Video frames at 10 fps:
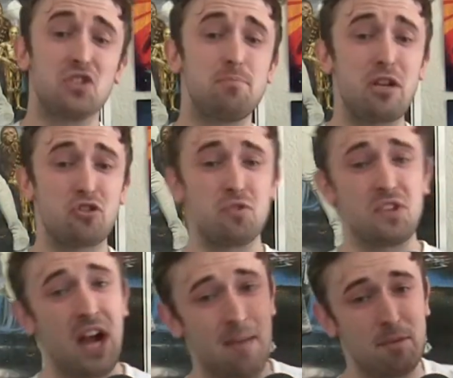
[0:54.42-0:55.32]
a special
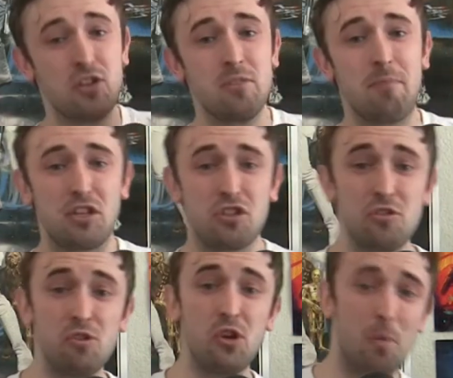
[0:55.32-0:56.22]
time here in my
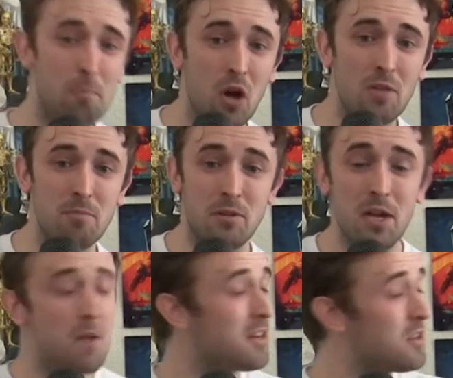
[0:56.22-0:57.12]
studio apartment,
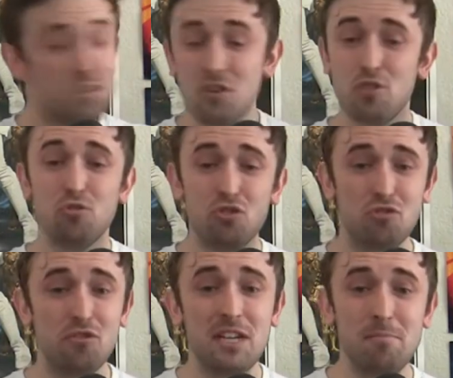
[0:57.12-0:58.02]
because a new
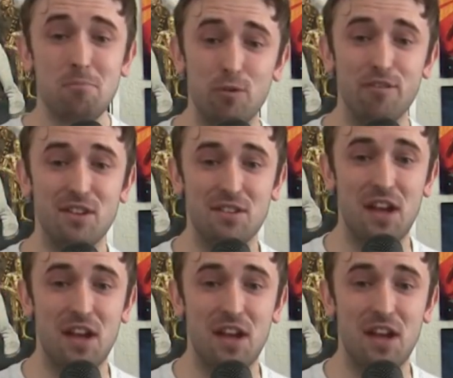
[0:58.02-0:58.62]
Scream movie is